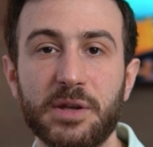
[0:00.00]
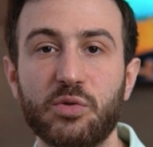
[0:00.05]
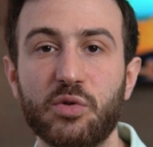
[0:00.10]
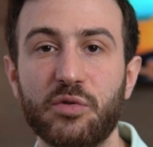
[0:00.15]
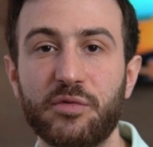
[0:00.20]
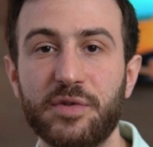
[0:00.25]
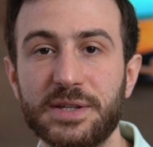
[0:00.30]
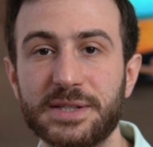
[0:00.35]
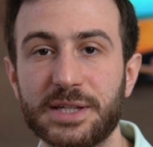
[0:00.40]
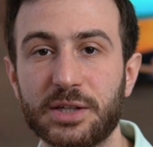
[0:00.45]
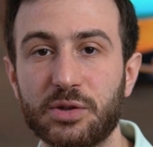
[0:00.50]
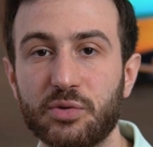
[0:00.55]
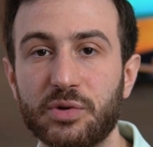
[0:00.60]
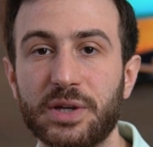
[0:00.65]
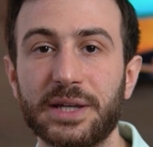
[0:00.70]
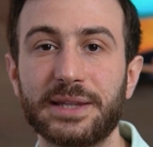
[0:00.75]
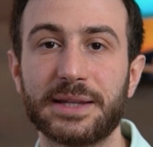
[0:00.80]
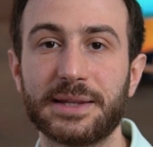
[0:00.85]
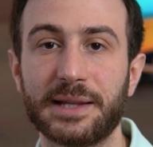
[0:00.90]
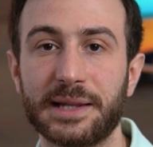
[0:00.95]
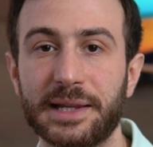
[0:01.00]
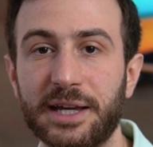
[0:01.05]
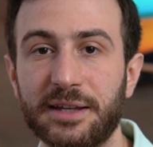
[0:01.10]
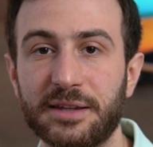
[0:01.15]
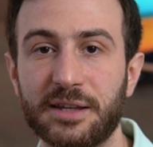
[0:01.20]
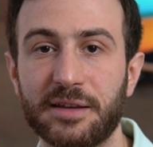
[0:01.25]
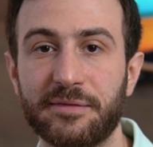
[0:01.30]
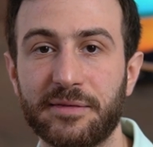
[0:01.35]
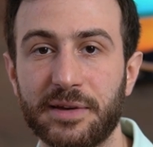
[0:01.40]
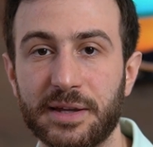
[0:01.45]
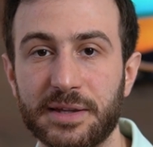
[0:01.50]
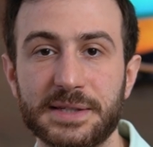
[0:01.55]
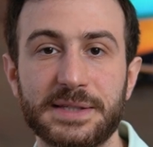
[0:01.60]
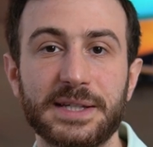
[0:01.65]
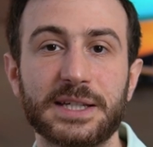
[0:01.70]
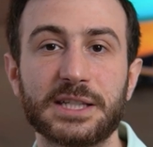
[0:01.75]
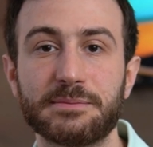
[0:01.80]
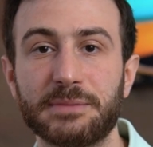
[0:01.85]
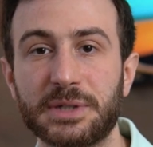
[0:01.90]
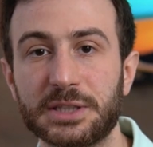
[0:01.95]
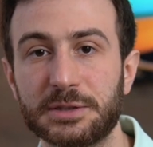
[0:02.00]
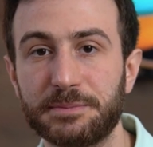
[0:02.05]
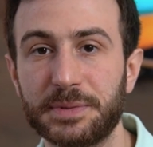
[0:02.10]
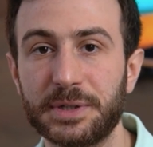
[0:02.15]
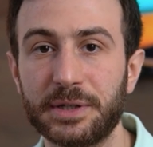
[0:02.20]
B2 visa to get an elective in a six month